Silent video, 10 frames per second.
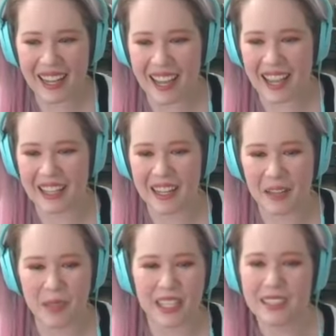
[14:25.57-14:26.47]

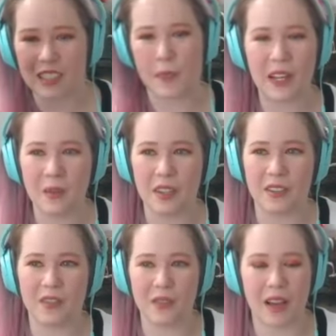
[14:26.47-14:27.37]
and getting to spend it with